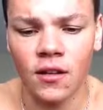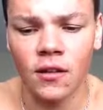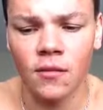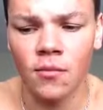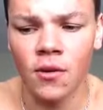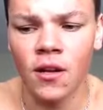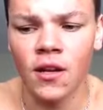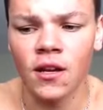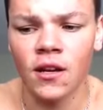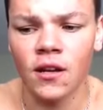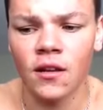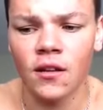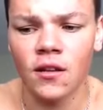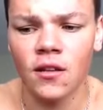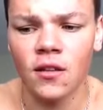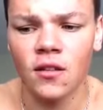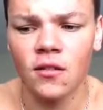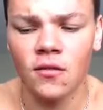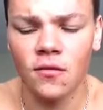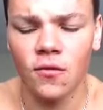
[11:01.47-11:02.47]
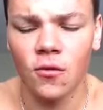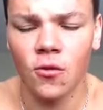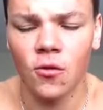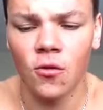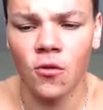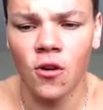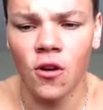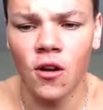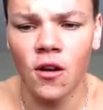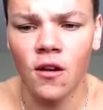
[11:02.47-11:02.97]
the beginning, this is
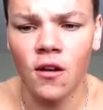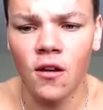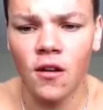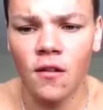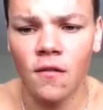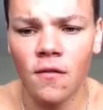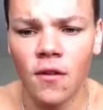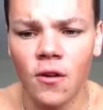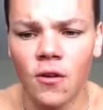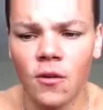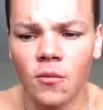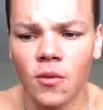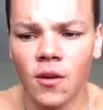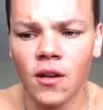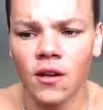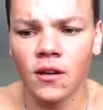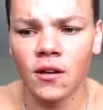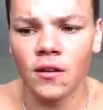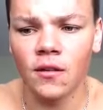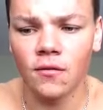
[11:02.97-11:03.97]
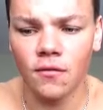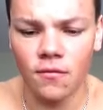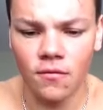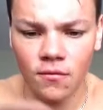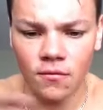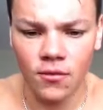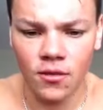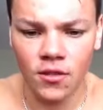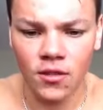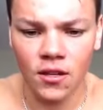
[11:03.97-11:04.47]
for very beginner
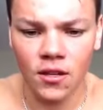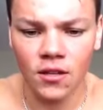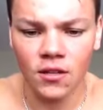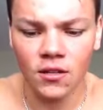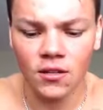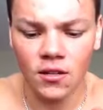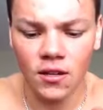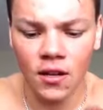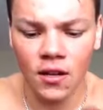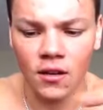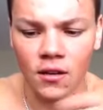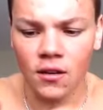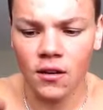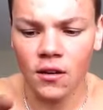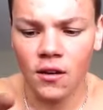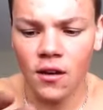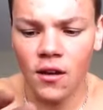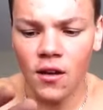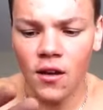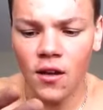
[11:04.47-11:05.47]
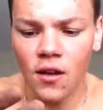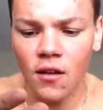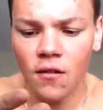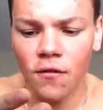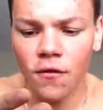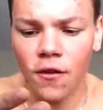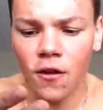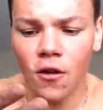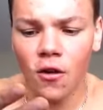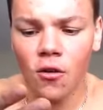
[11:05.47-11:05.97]
stages, and if
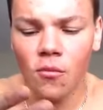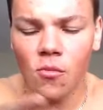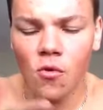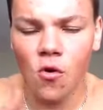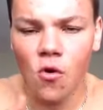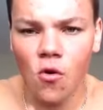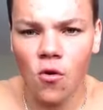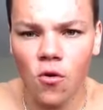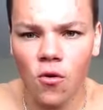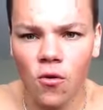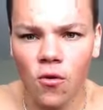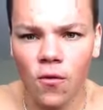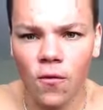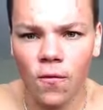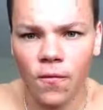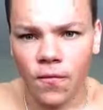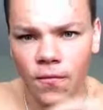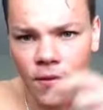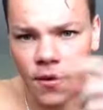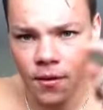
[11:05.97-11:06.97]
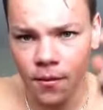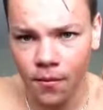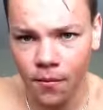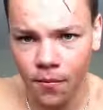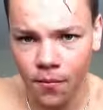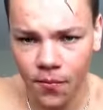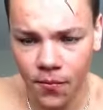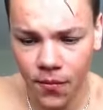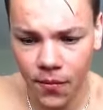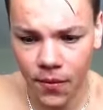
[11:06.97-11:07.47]
there are more how
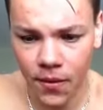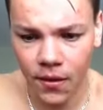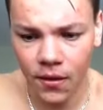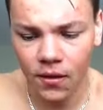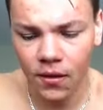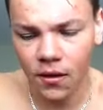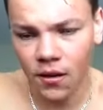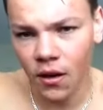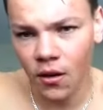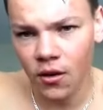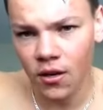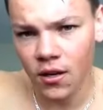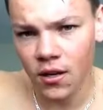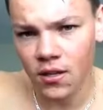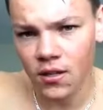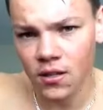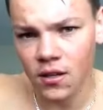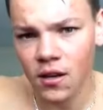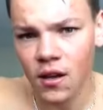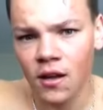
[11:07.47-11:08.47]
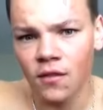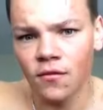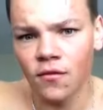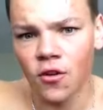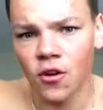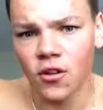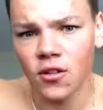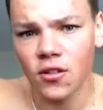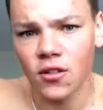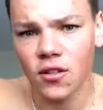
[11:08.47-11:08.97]
can I say,
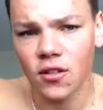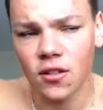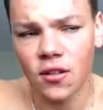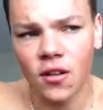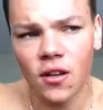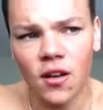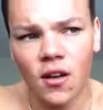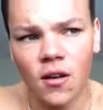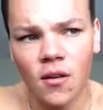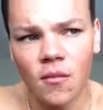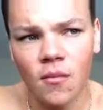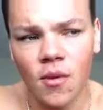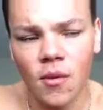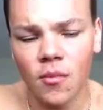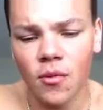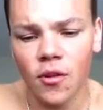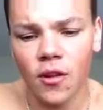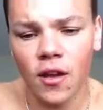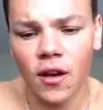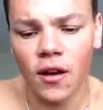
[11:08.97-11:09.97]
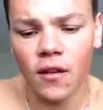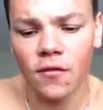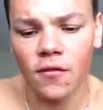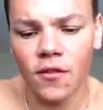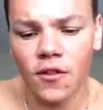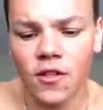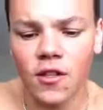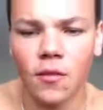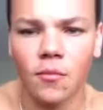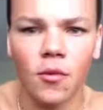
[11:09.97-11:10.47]
advanced people that have
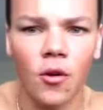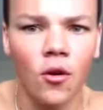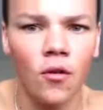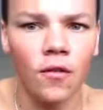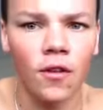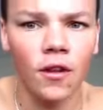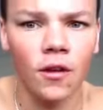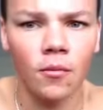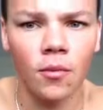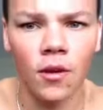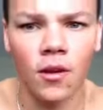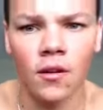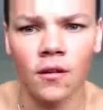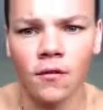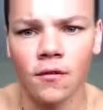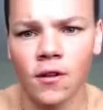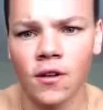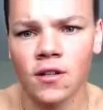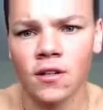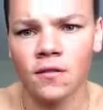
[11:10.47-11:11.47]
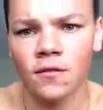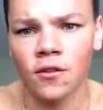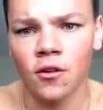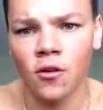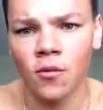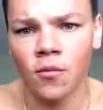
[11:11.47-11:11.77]
stepped over that beginner phase, if